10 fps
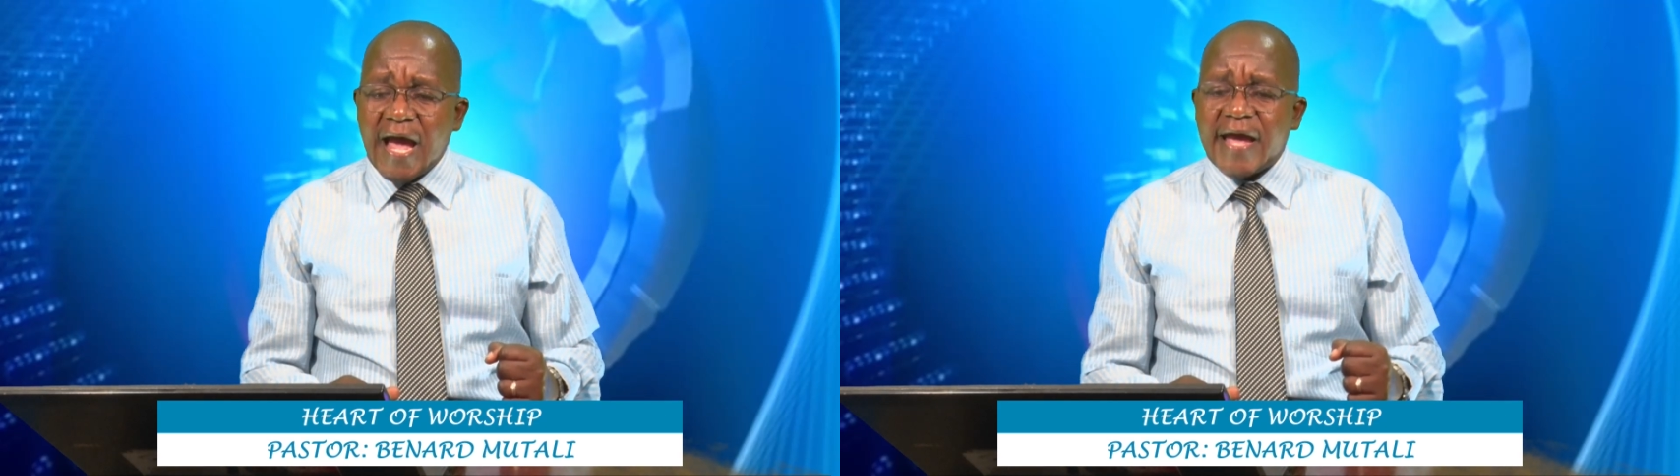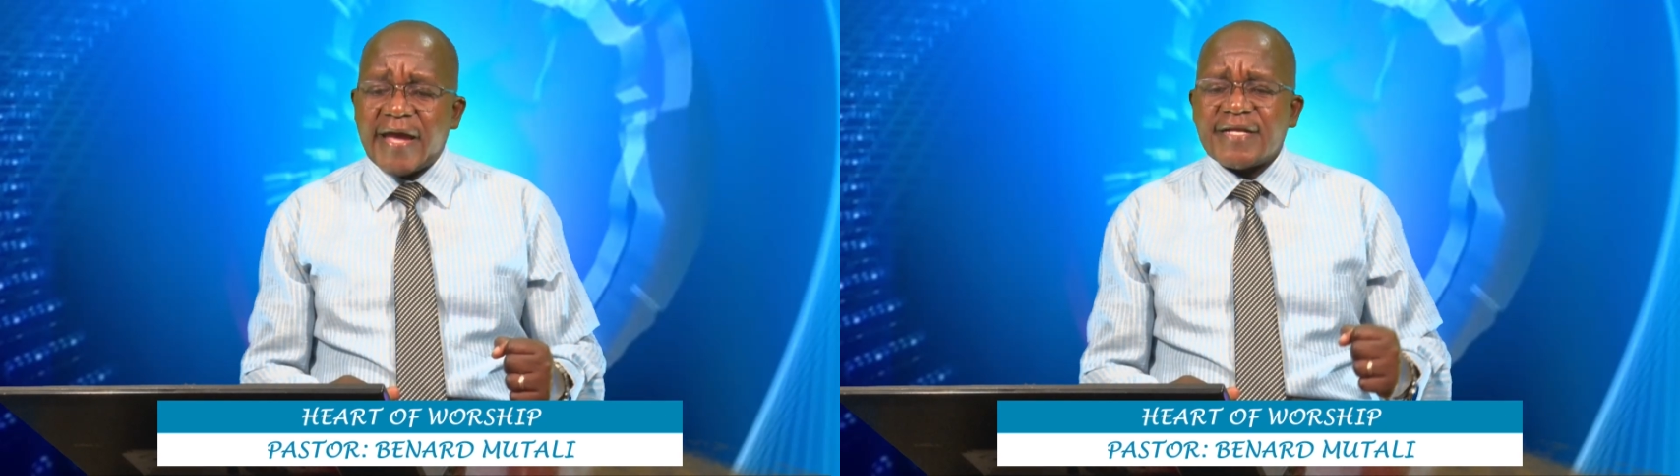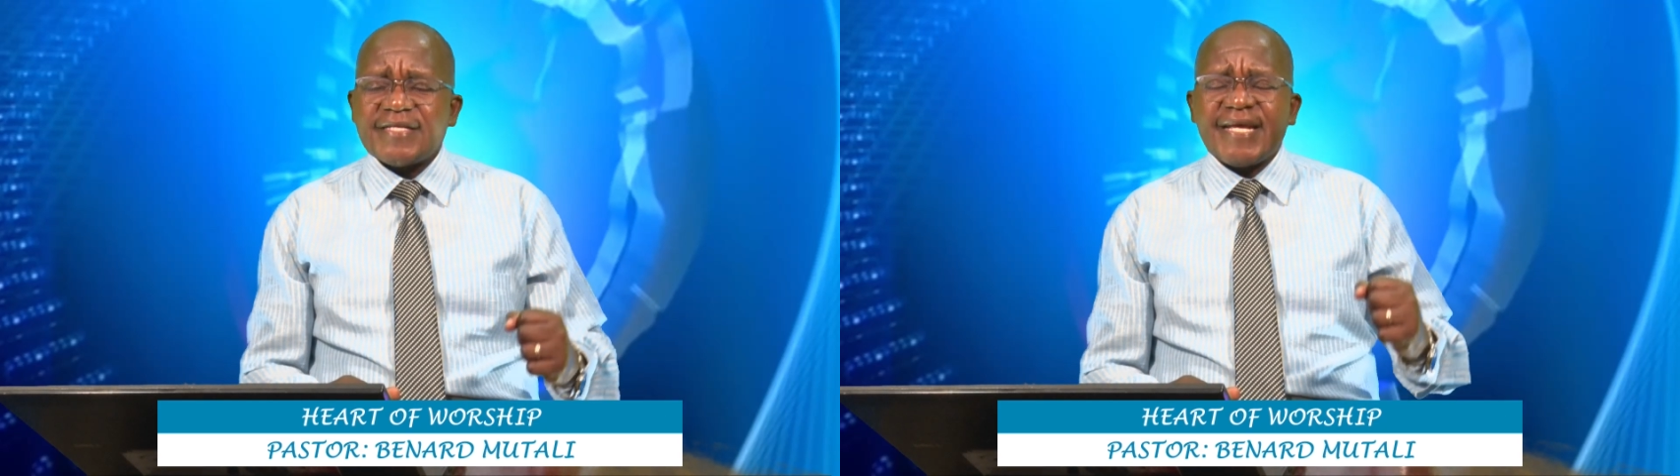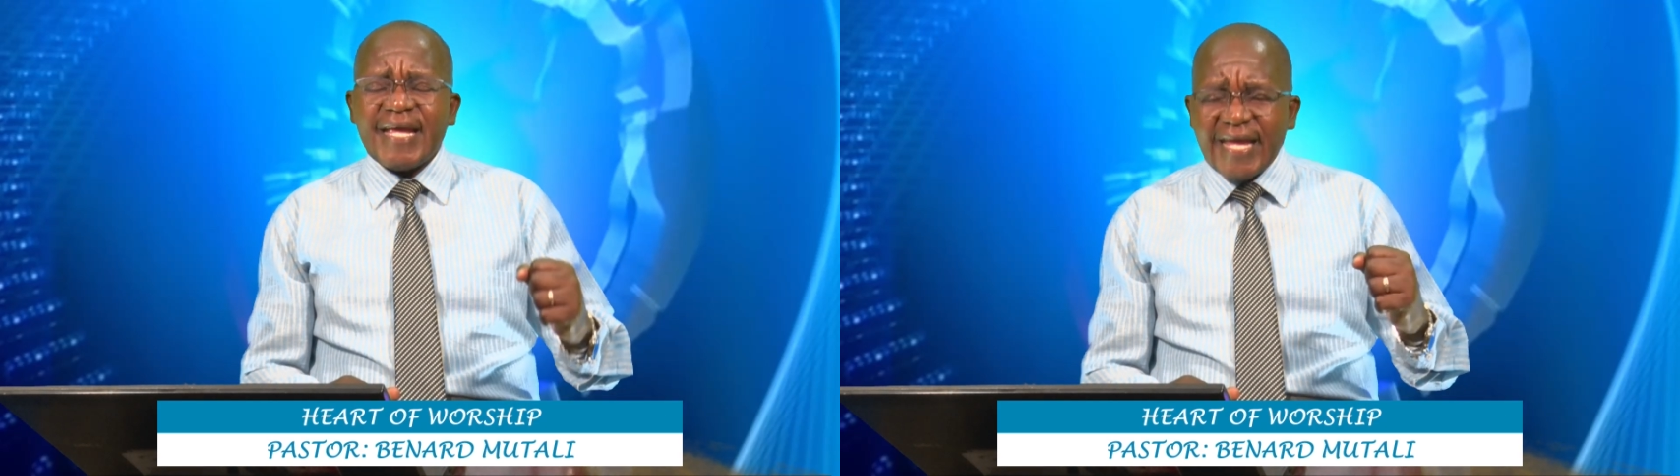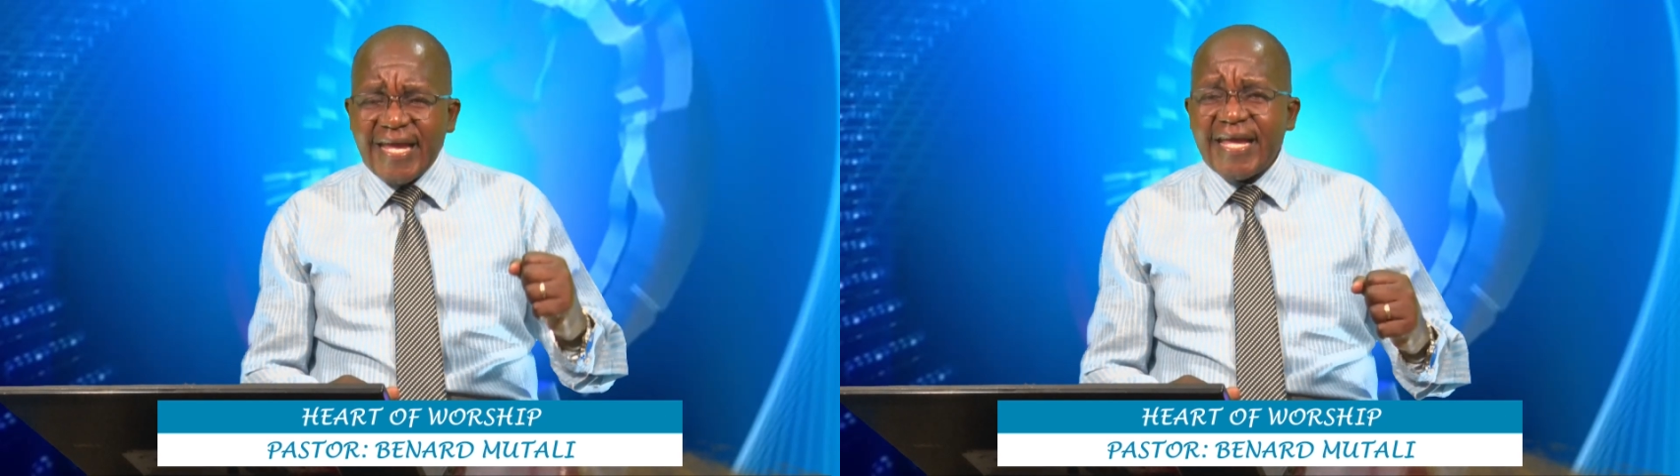and
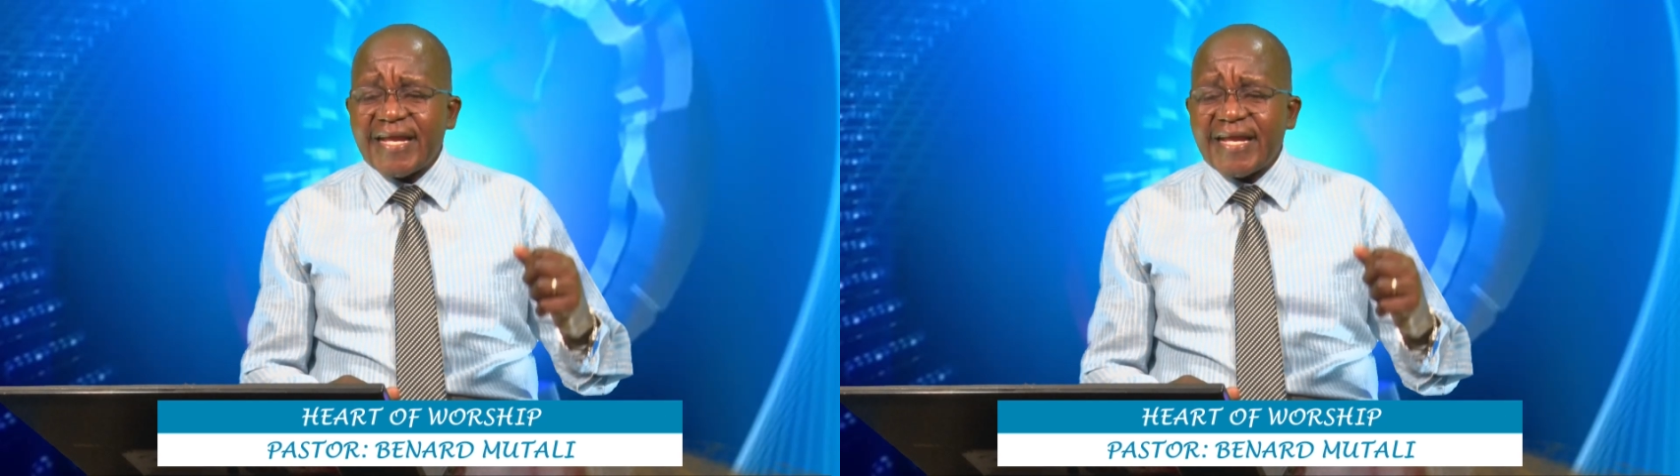he